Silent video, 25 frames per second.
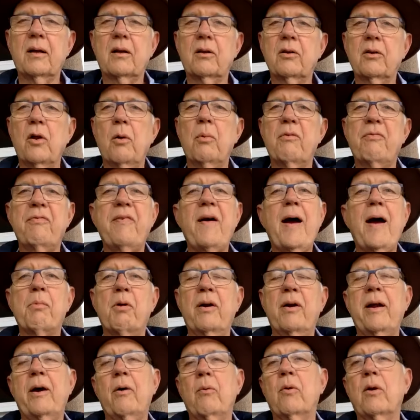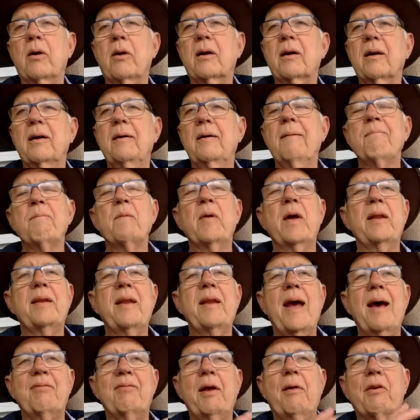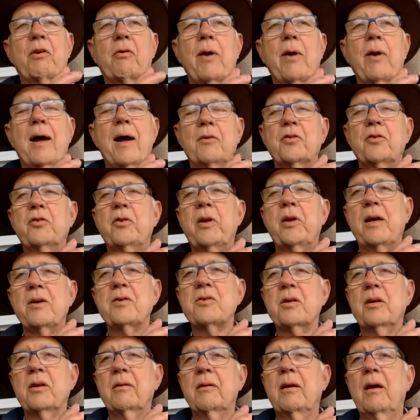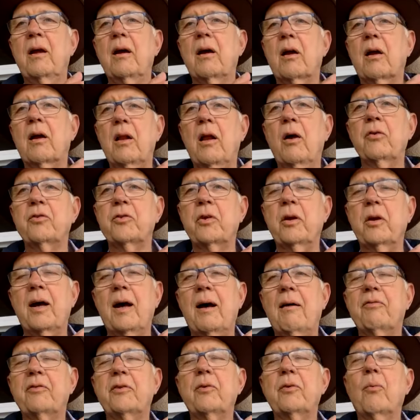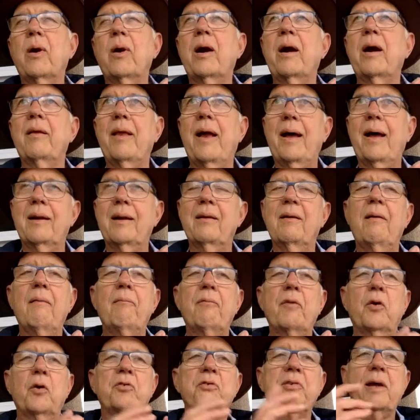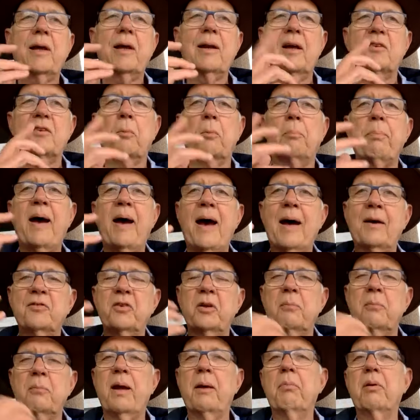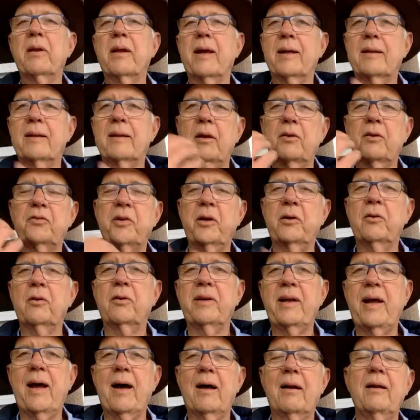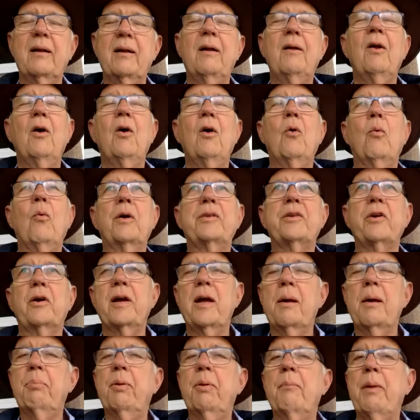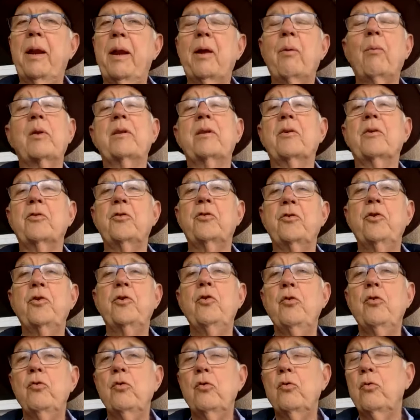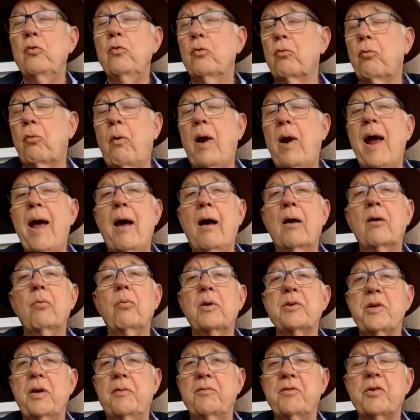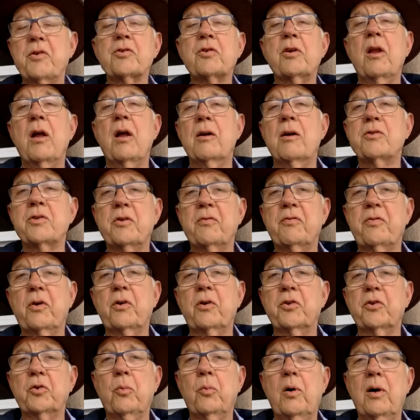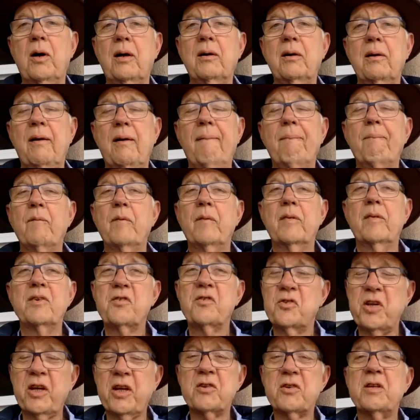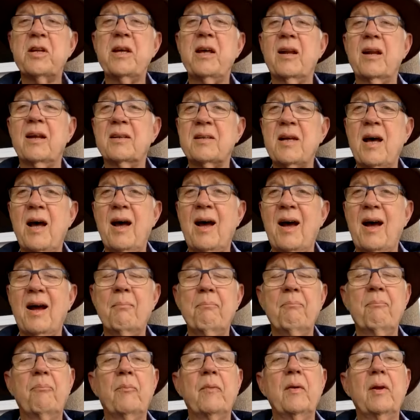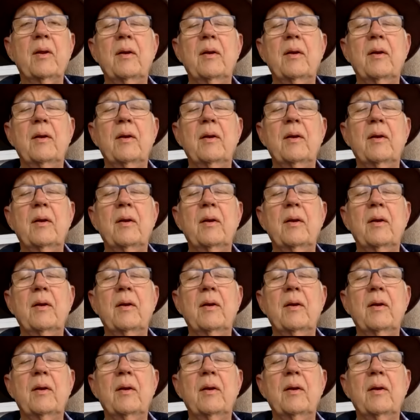global fiber network. And they have to have a ground station close enough to where those satellites are passing to be able to get those signal down. What they're implementing with this new round, which they've just launched the first one, 60 at a time,